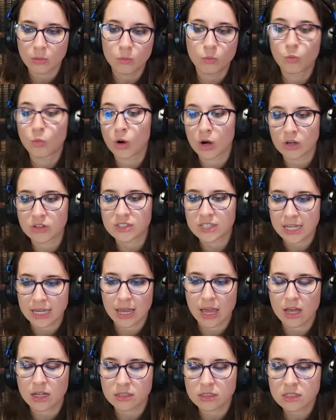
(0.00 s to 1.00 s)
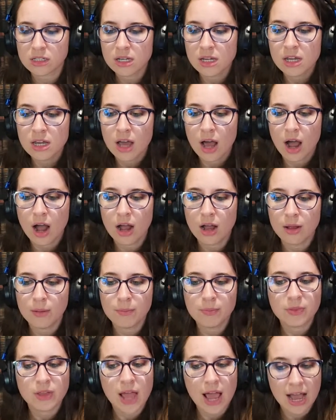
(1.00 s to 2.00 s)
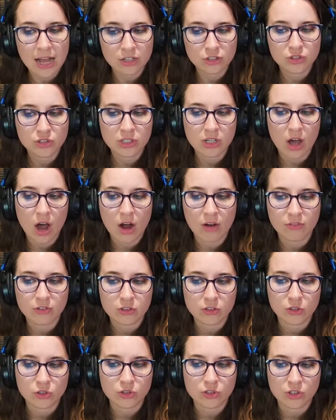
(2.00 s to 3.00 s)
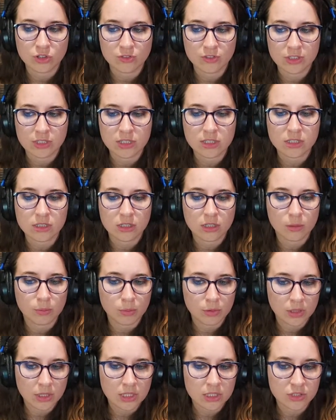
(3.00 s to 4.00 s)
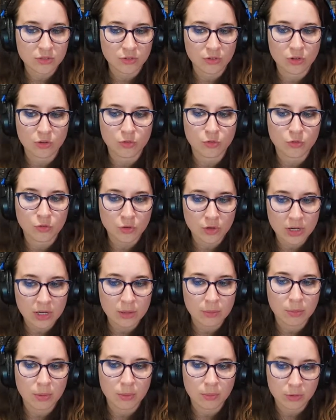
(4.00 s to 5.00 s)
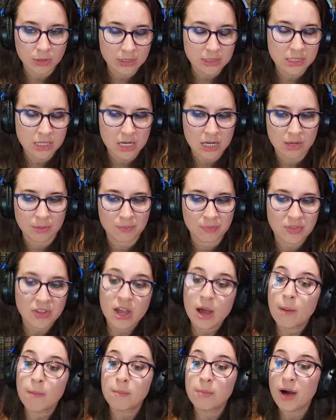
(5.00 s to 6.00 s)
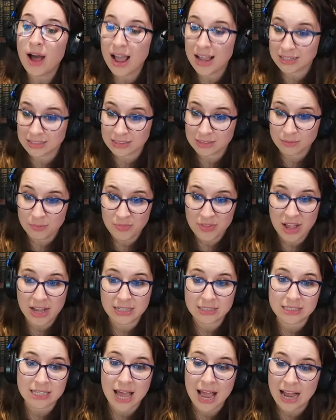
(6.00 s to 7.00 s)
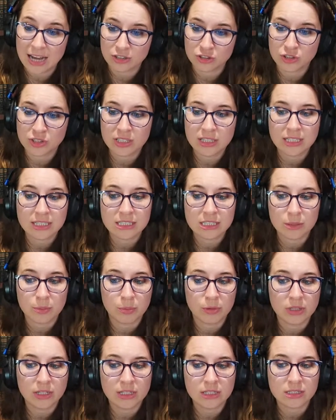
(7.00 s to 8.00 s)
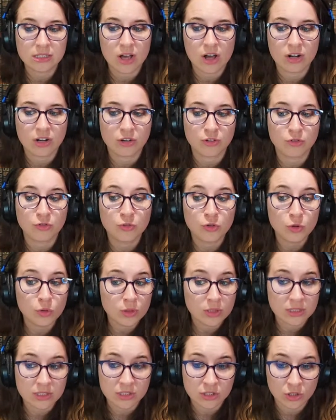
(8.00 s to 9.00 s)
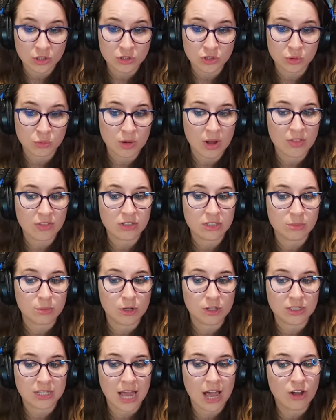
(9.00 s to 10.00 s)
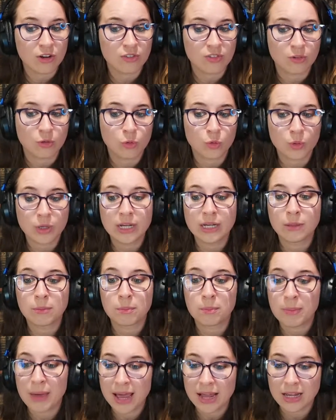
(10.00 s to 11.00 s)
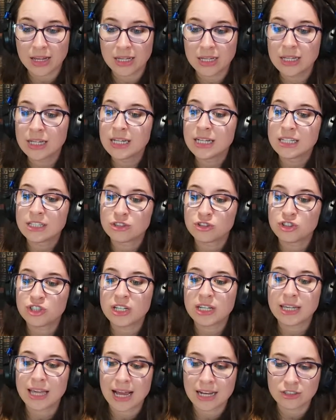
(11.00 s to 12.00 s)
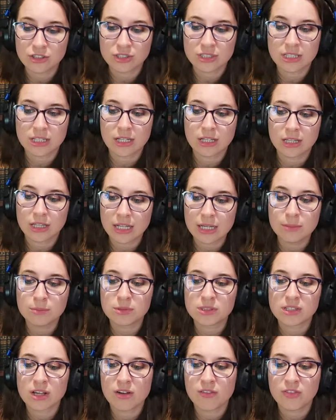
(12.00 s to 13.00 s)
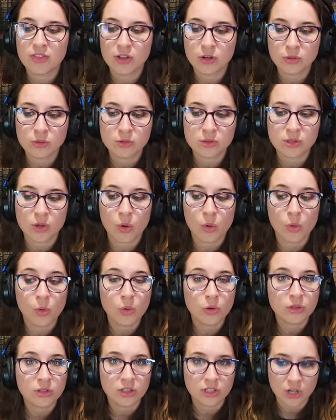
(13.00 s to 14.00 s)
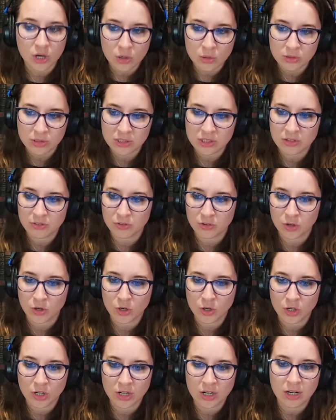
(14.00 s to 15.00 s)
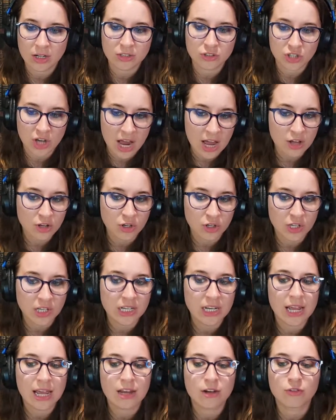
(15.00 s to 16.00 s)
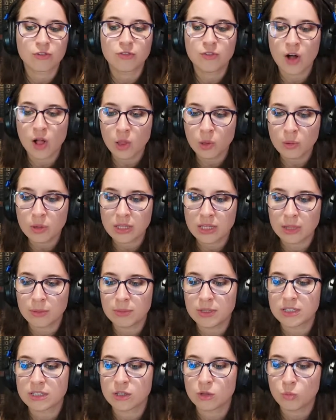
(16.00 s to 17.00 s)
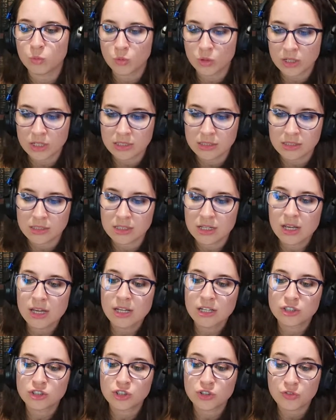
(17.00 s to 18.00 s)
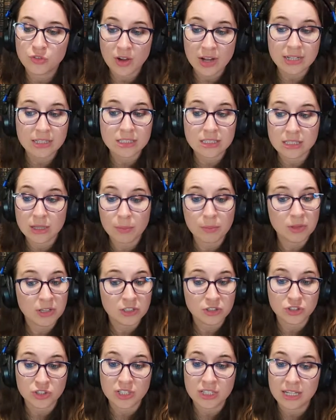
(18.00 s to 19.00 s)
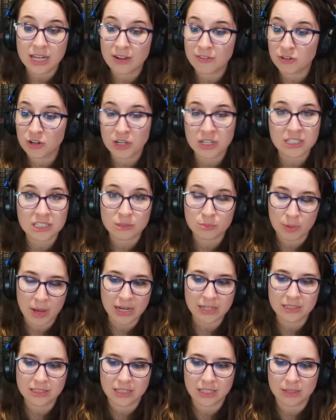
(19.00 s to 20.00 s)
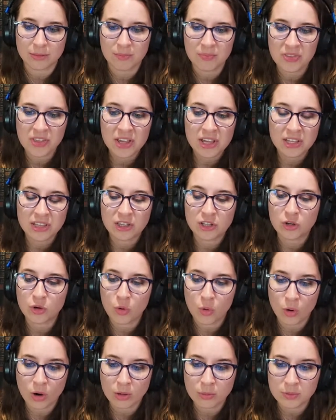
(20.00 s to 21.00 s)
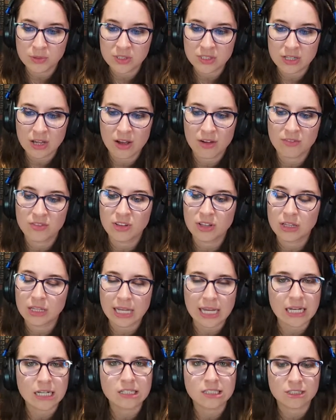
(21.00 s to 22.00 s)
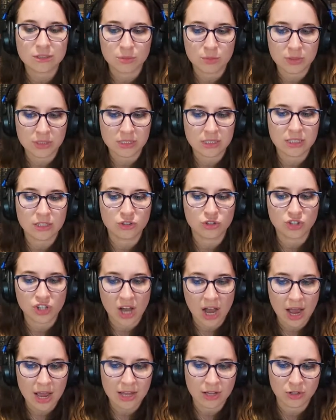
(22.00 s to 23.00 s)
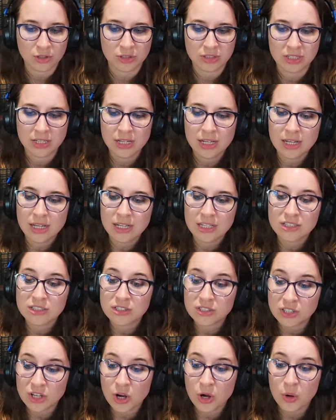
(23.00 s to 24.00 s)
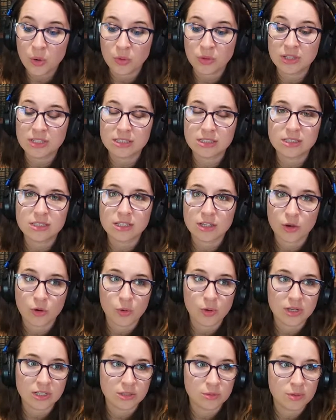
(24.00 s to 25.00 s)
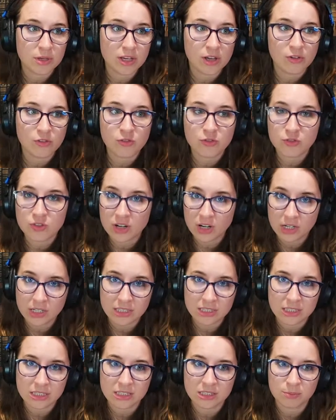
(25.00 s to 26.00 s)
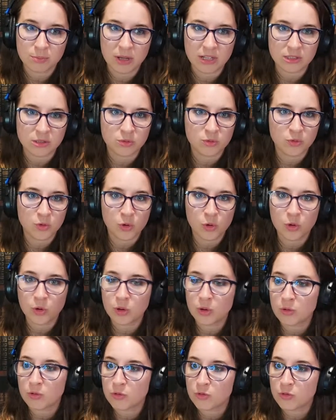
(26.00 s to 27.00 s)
worse, I guess, Ashley offers her services to the police for the free publicity. But as Ashley leads the police on a fruitless search around the small town of Green Beck, she catches a glimpse of those old ghosts of her childhood, and following them into the woods, she finds something she never expected: the corpse of the latest missing child. So this is going to be a very suspenseful,